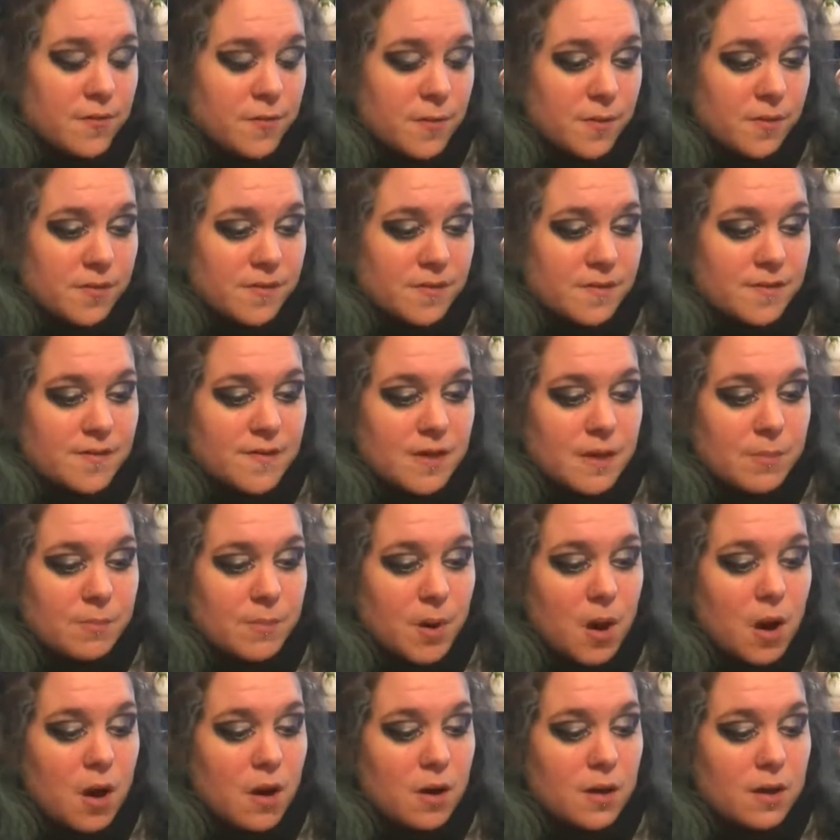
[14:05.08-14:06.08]
you're into
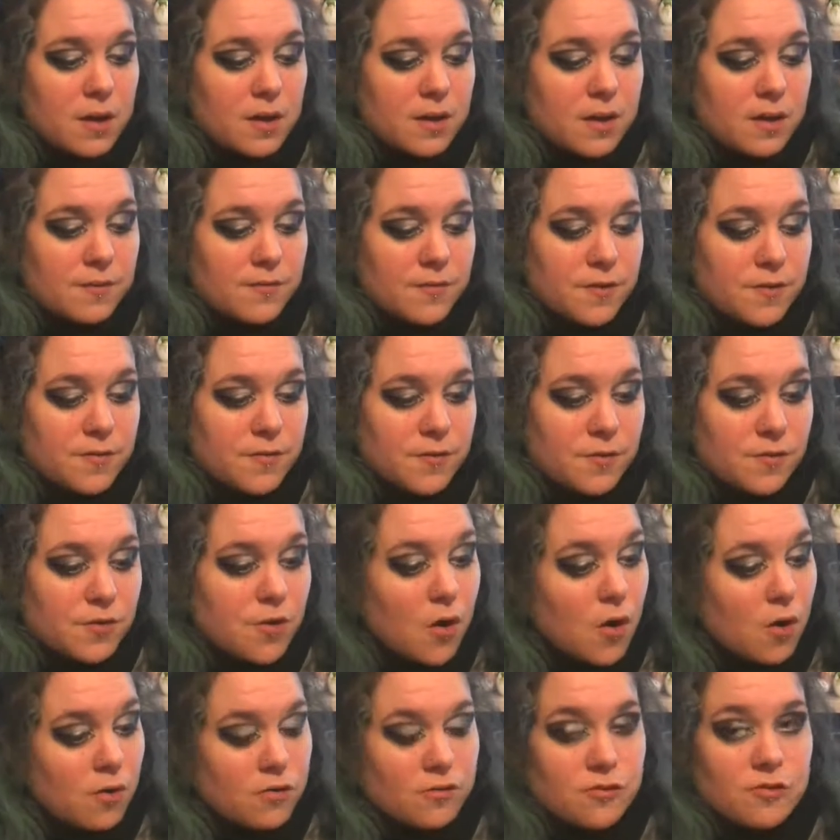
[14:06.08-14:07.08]
steampunk, even if you're
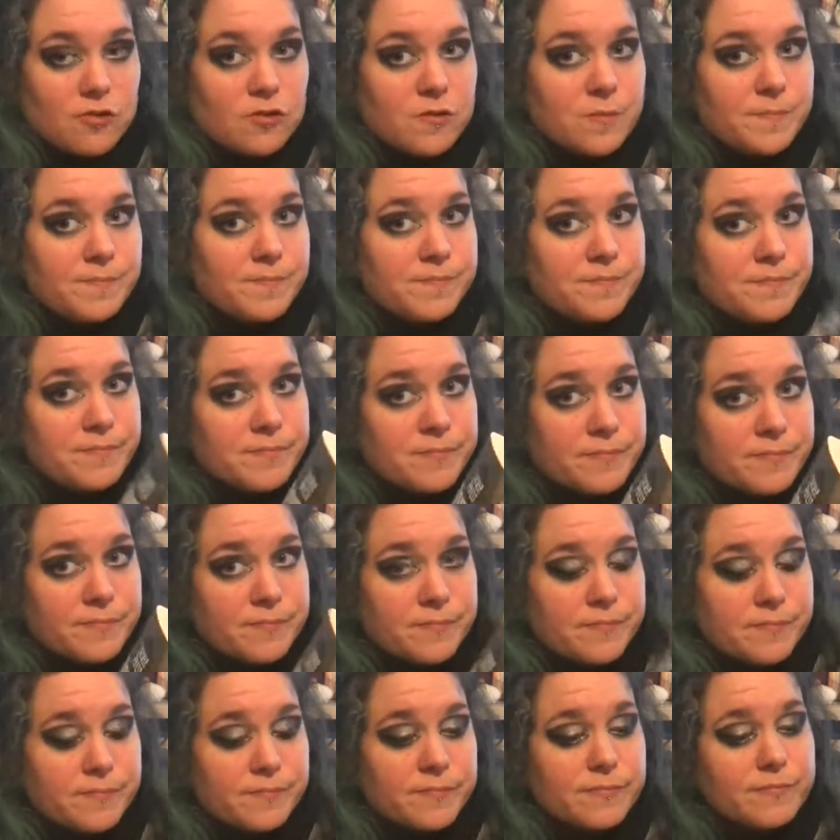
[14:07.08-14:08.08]
not,
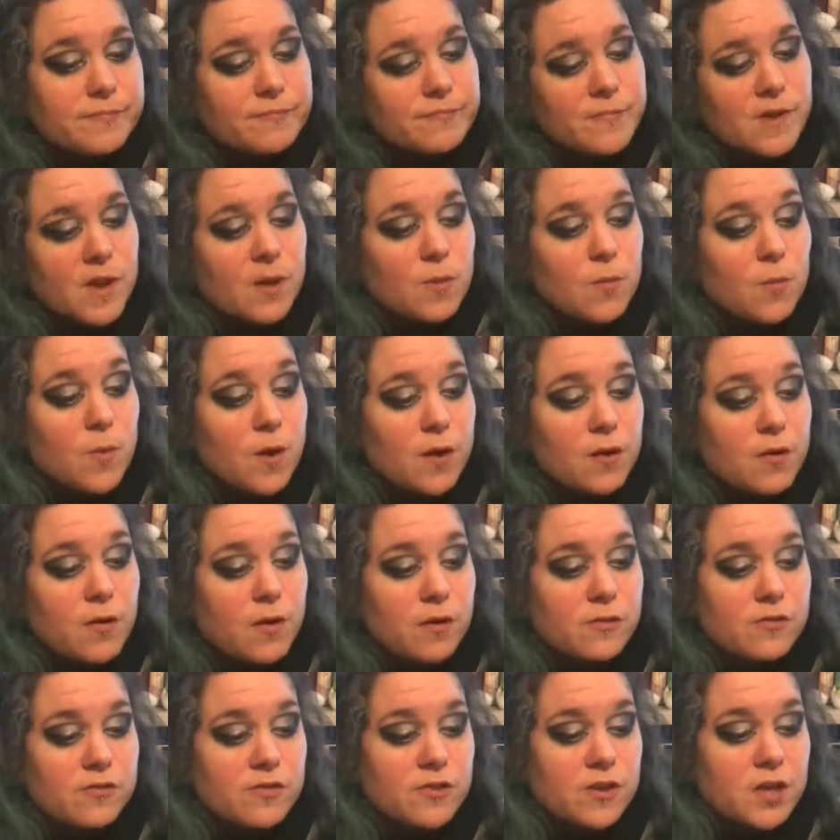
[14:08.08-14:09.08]
why
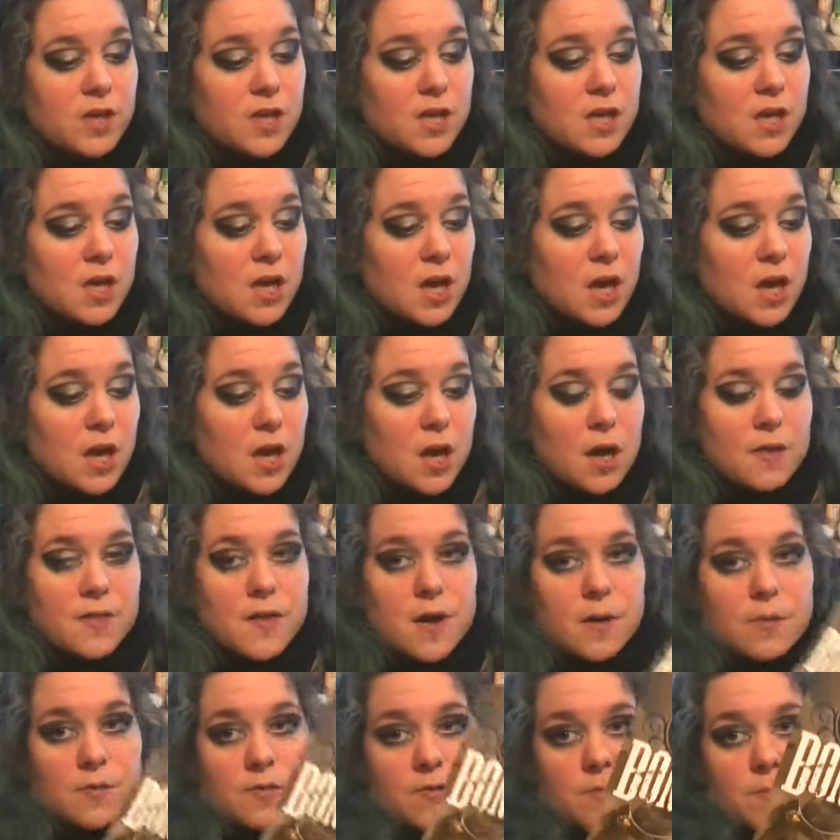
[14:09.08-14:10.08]
not?
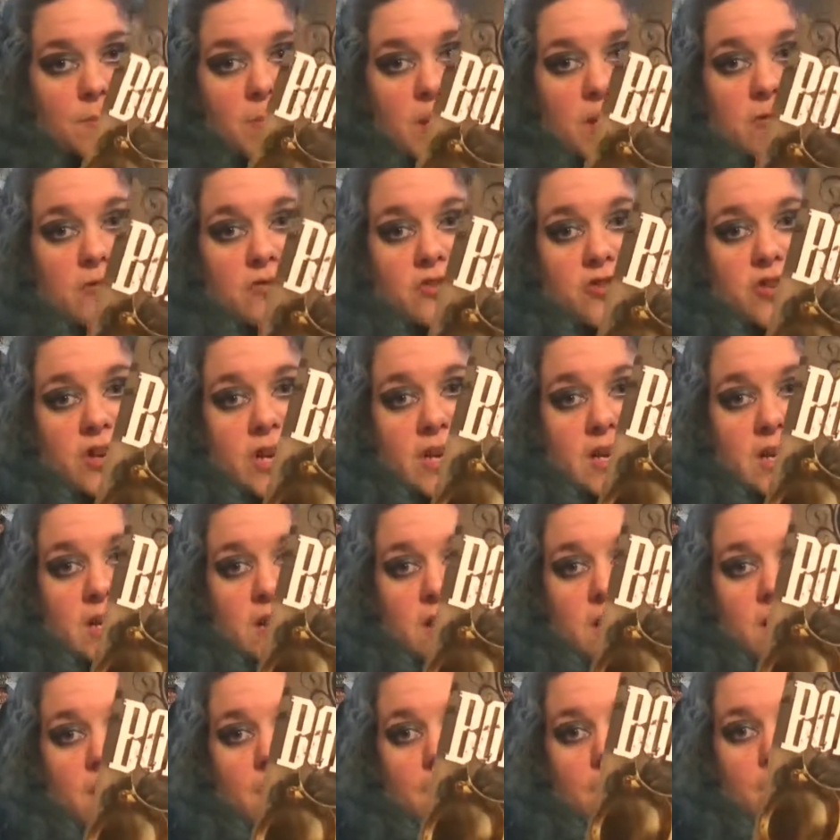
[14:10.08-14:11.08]
That was
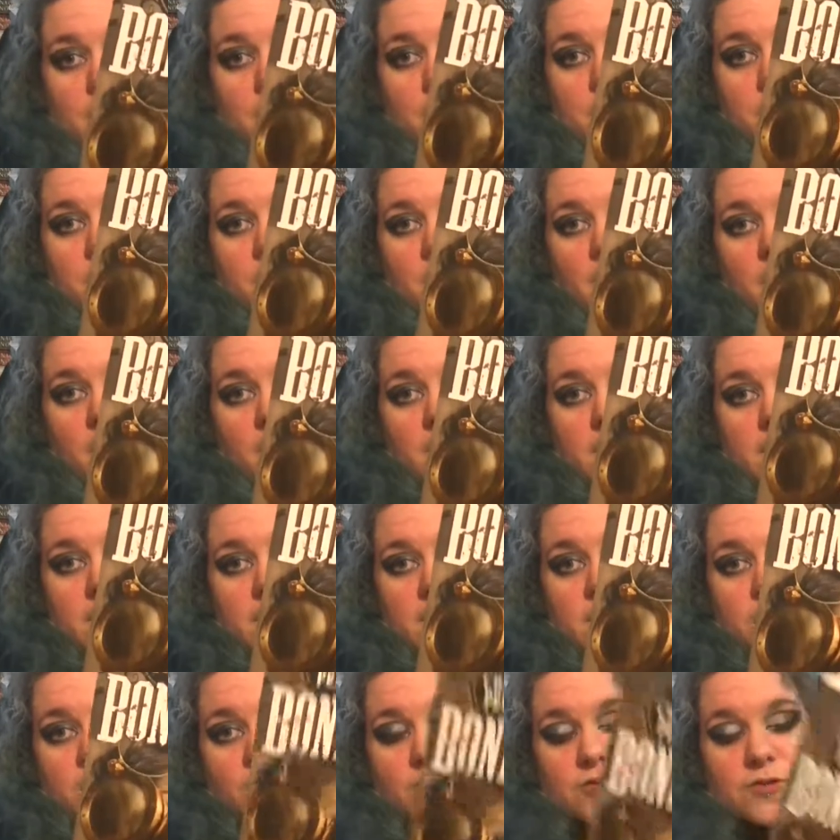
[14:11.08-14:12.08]
Boneshaker
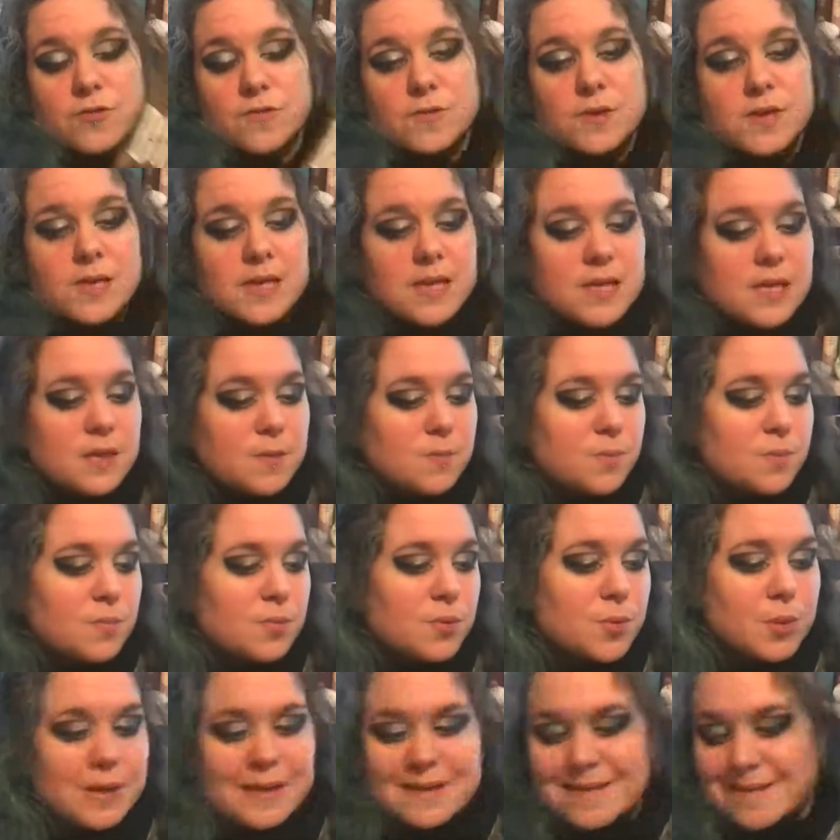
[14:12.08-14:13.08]
by Cherie
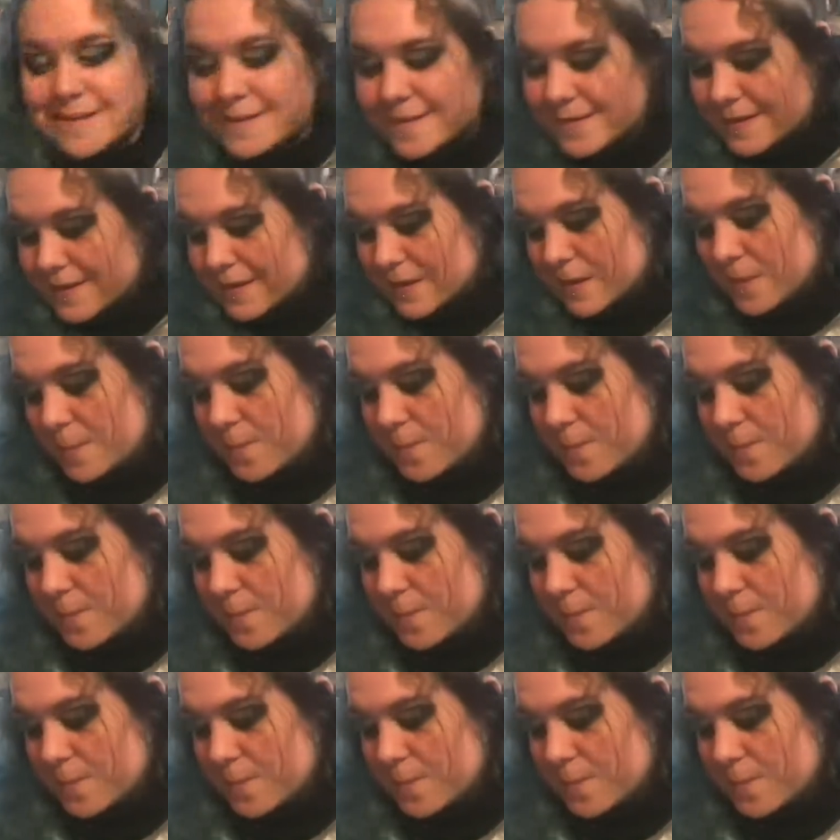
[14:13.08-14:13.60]
Priest.